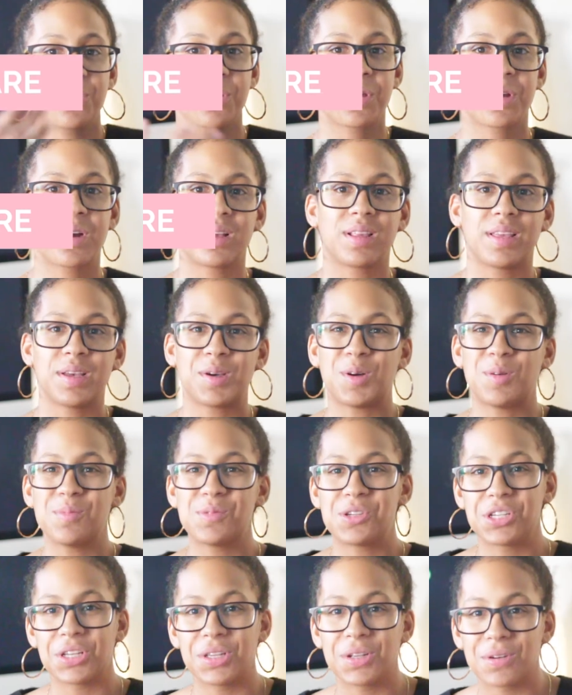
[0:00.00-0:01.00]
know you're all at
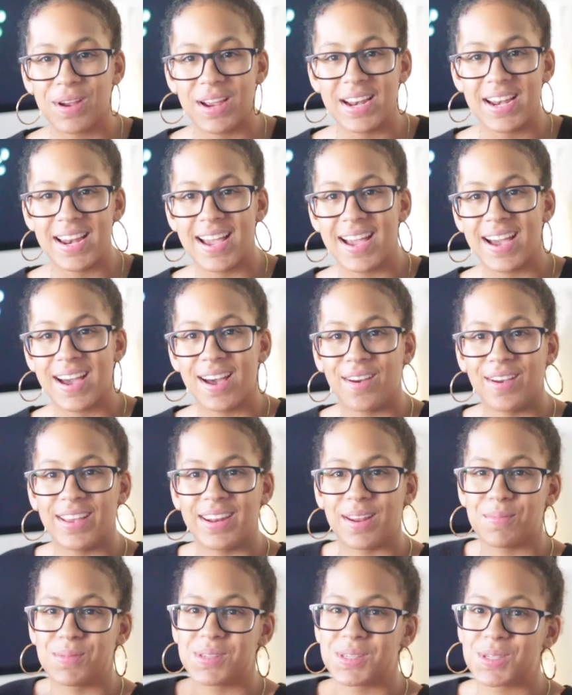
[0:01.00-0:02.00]
home chilling right now,
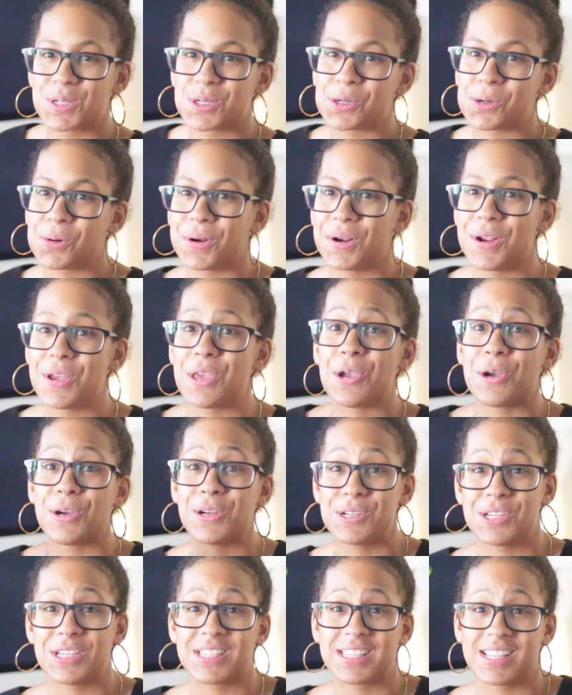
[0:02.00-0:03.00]
and I'm sure
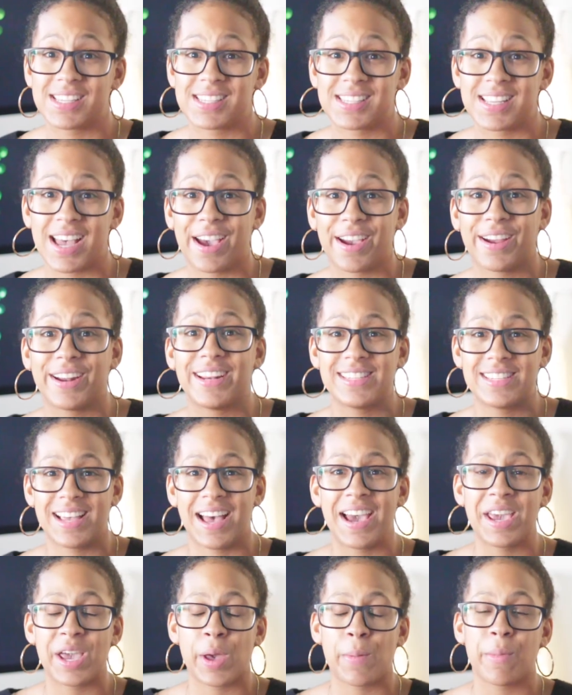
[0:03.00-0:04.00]
you're just as tired as
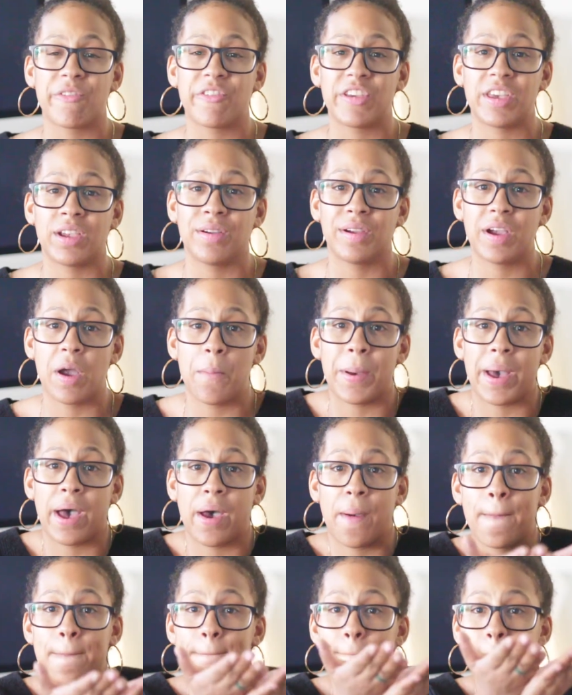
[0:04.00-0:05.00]
I am of hearing
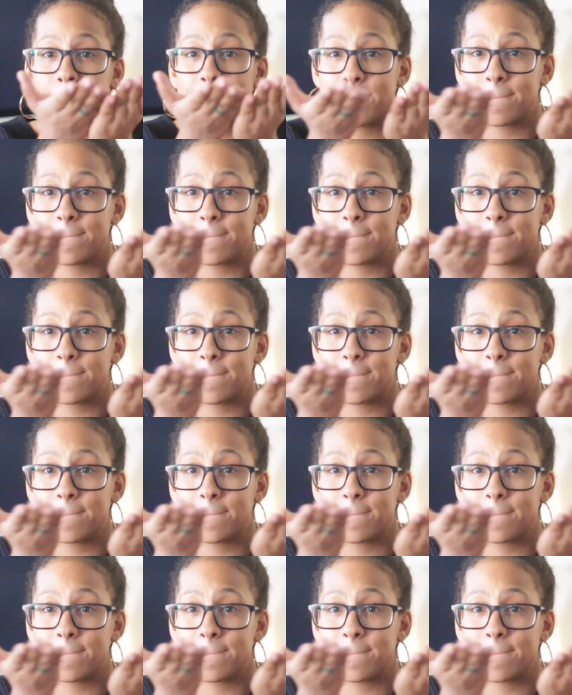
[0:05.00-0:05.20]
about.